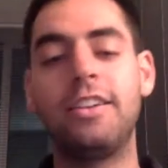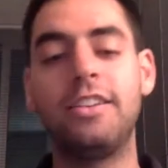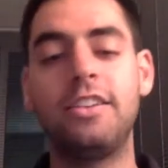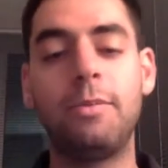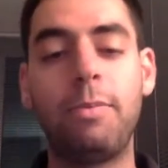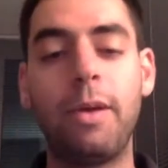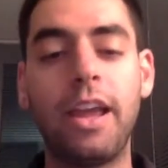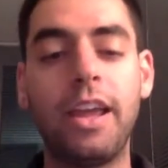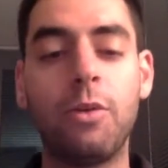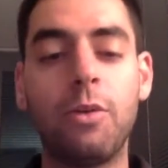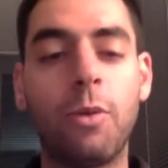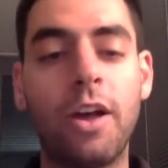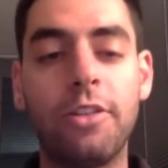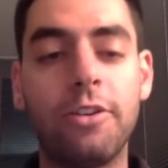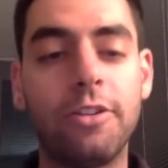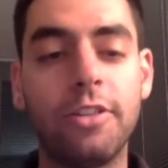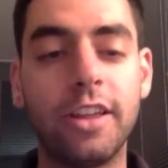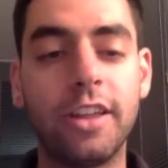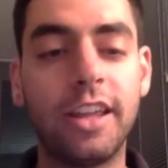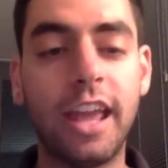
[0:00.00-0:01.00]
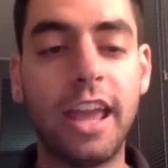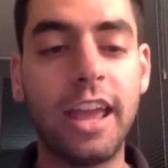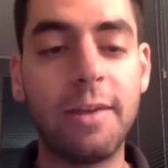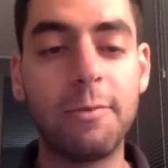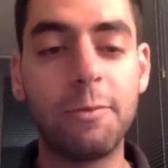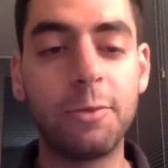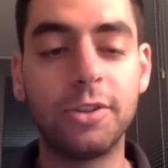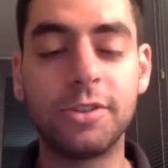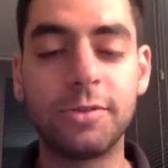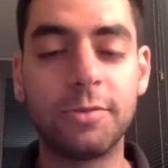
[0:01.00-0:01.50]
to debate whether the game
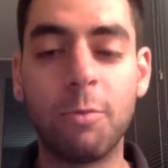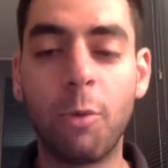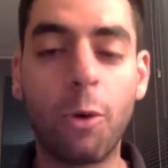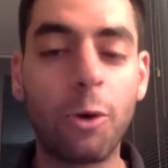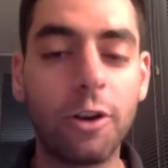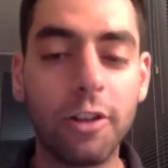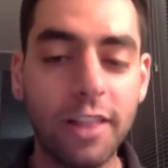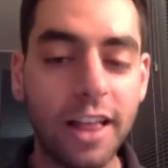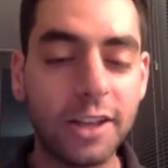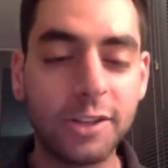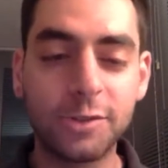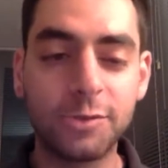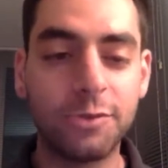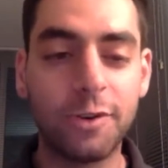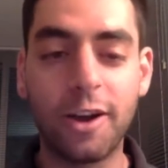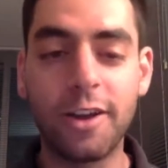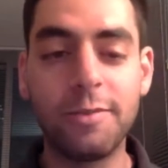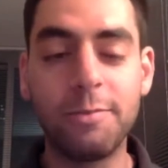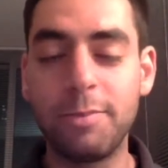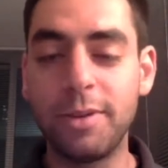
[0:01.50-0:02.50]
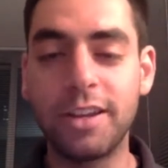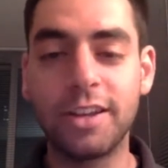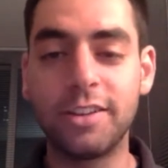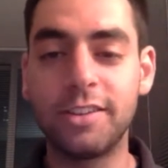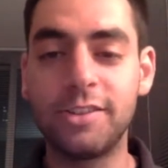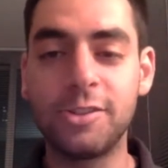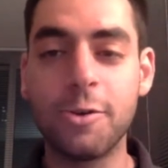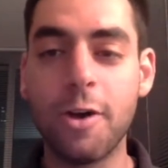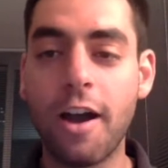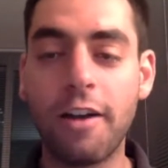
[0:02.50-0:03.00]
was more or less fun
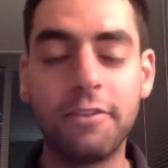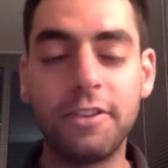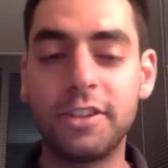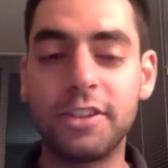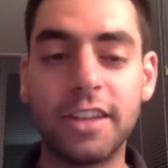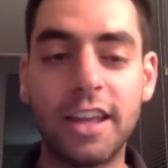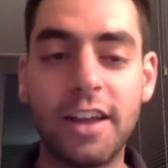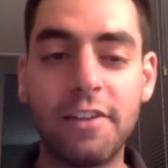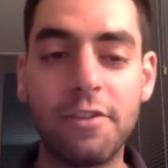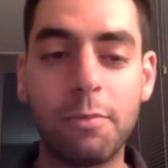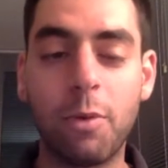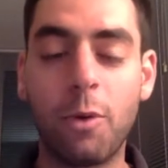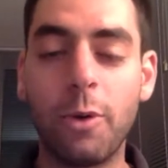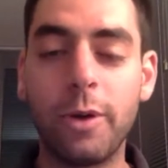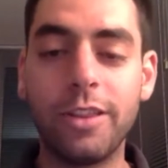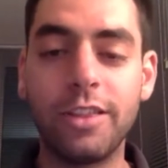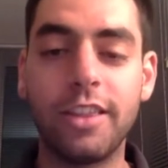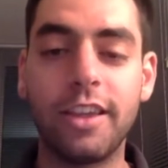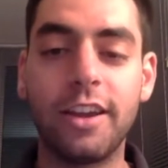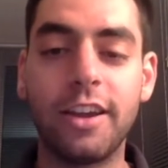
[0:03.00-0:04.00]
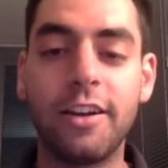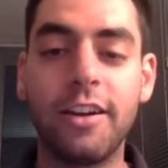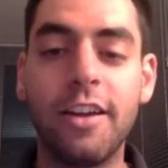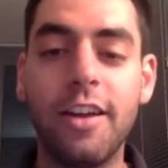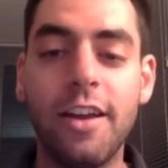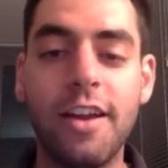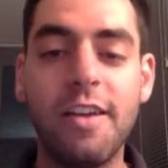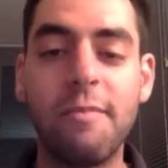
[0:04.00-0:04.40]
because you obviously have a point there.